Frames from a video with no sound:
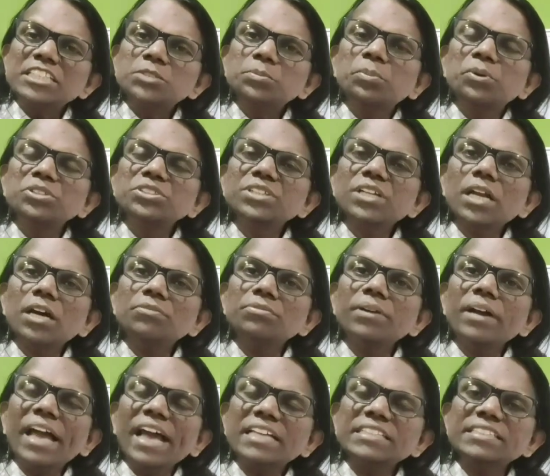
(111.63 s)
exposure
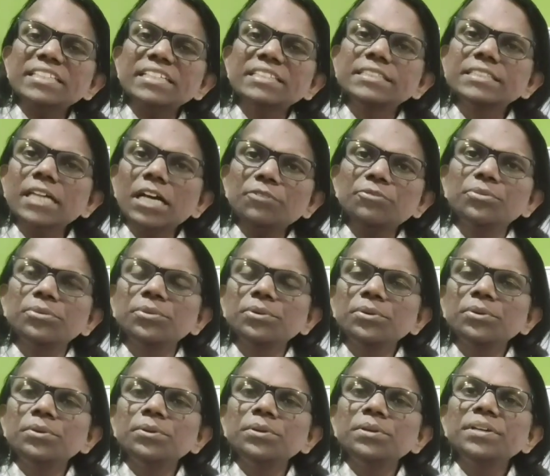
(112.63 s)
of exchange of
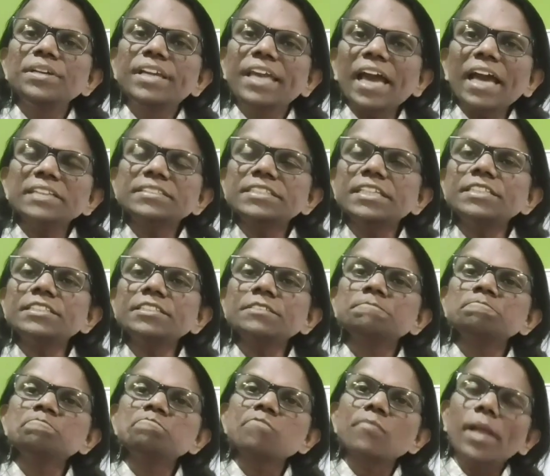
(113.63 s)

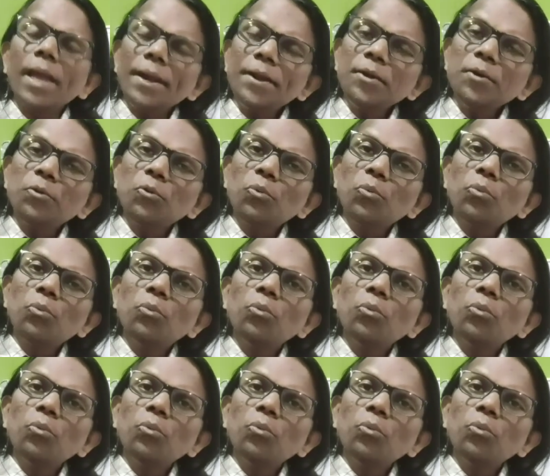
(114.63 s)
gases and